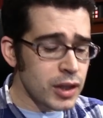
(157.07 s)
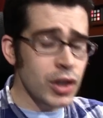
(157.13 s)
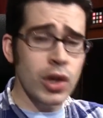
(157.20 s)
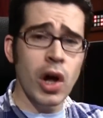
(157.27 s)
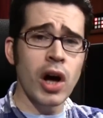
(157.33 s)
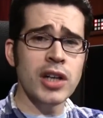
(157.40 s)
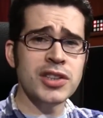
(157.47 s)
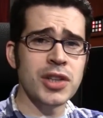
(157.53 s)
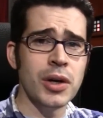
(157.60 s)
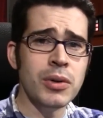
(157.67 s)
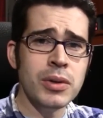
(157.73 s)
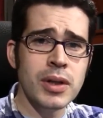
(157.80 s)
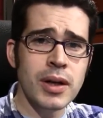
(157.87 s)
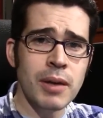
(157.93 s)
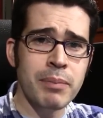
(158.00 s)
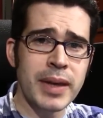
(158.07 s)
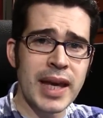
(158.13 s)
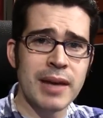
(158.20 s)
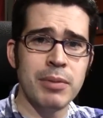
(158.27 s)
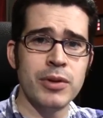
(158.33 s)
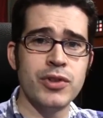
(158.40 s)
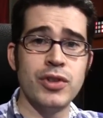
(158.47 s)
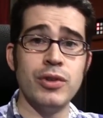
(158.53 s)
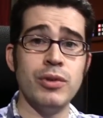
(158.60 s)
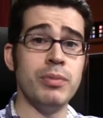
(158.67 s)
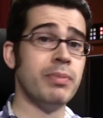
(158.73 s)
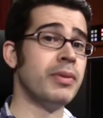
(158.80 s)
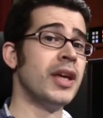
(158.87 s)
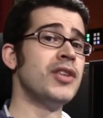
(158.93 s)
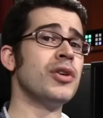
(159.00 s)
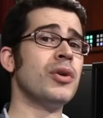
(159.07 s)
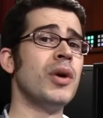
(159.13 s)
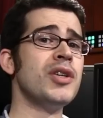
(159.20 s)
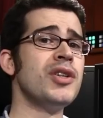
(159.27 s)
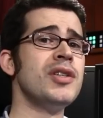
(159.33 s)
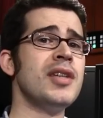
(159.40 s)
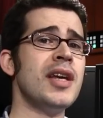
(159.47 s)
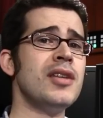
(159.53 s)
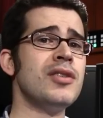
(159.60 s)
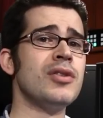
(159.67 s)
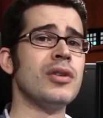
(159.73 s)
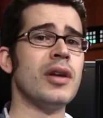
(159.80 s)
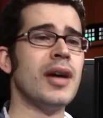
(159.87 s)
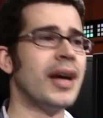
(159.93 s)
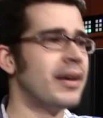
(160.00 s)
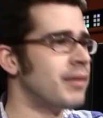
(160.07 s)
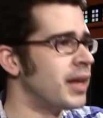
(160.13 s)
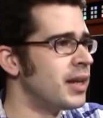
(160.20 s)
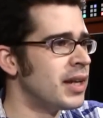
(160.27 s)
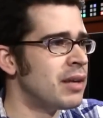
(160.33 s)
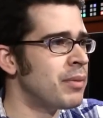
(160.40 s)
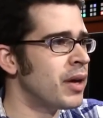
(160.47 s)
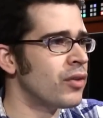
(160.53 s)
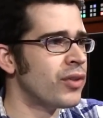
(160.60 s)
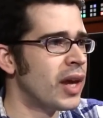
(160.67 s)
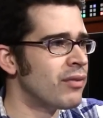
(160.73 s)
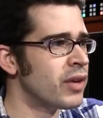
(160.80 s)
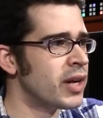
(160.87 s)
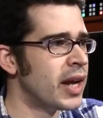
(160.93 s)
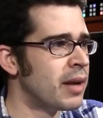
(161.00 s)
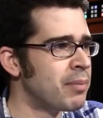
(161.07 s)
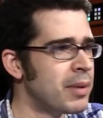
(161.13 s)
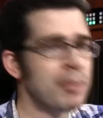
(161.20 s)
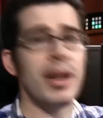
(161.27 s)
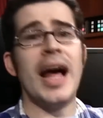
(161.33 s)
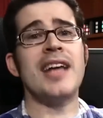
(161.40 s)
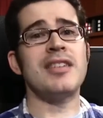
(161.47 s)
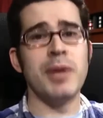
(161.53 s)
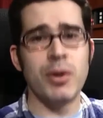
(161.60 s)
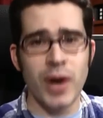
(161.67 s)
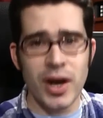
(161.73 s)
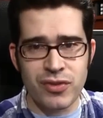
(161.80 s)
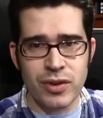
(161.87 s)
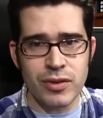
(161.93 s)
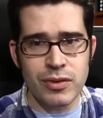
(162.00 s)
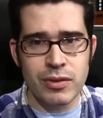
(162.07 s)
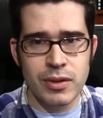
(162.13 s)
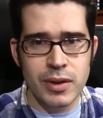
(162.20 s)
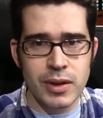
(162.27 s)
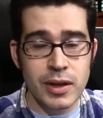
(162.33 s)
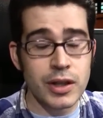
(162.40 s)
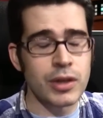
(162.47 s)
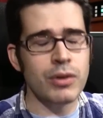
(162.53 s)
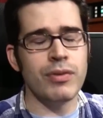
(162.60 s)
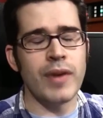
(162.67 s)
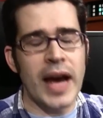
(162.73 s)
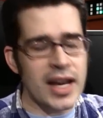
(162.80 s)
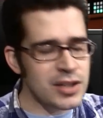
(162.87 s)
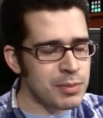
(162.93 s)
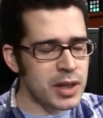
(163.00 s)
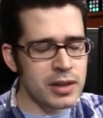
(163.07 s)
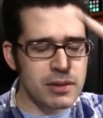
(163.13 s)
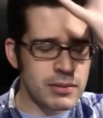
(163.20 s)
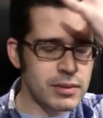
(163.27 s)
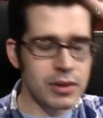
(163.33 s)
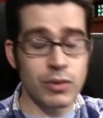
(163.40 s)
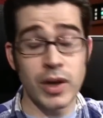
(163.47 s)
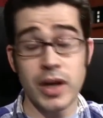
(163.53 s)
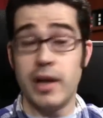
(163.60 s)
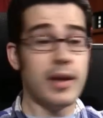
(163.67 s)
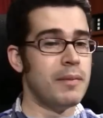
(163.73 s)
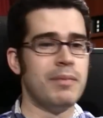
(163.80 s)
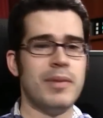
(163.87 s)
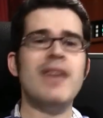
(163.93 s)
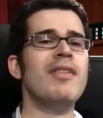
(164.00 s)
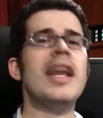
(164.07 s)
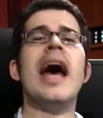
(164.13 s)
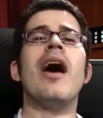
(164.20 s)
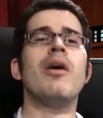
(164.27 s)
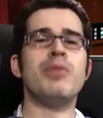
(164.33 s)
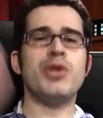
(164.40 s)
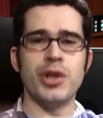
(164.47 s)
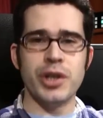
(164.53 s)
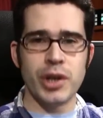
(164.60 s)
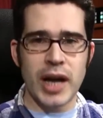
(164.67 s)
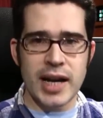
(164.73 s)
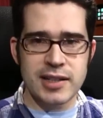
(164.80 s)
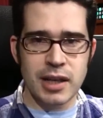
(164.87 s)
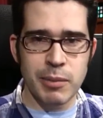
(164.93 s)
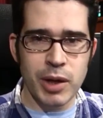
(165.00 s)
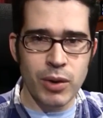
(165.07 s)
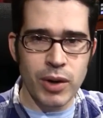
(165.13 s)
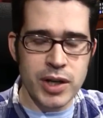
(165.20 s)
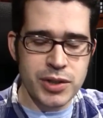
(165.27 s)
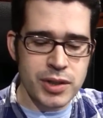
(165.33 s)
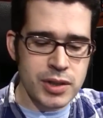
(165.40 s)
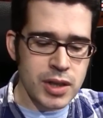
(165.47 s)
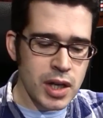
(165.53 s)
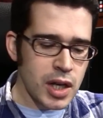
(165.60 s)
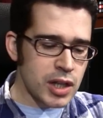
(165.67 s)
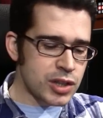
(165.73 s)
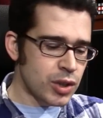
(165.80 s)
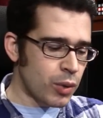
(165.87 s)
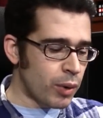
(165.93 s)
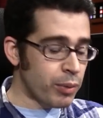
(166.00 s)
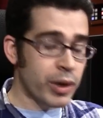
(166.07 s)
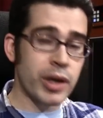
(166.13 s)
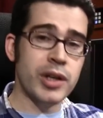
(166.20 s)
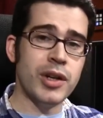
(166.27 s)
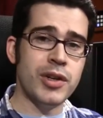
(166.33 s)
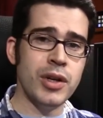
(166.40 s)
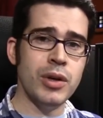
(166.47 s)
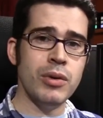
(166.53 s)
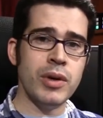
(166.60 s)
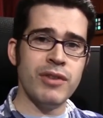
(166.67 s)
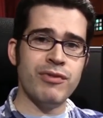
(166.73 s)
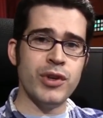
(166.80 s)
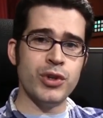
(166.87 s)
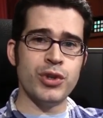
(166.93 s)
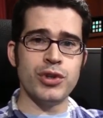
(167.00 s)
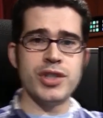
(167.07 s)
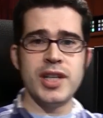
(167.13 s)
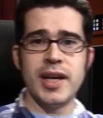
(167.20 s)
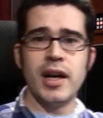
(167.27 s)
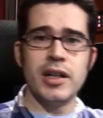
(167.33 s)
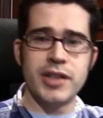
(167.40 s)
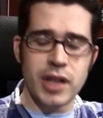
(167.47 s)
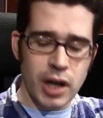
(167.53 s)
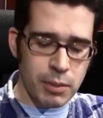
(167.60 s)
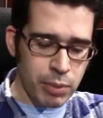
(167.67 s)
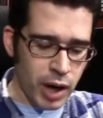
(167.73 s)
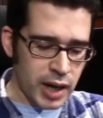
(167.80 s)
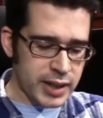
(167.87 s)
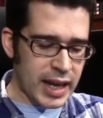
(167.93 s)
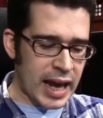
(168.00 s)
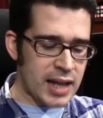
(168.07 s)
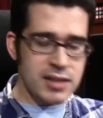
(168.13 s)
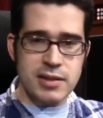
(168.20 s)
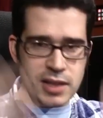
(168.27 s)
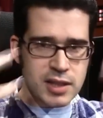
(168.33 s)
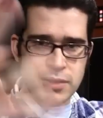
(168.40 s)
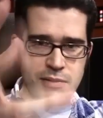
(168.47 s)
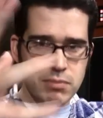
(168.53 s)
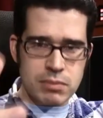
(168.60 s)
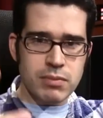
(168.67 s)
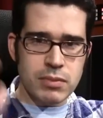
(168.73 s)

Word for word: You'll also be able to get your questions answered. I get emails every day. People ask me questions. You've asked me questions. Even now, I'm sure you're asking me questions. So what we're going to do in future TLDR broadcasts, these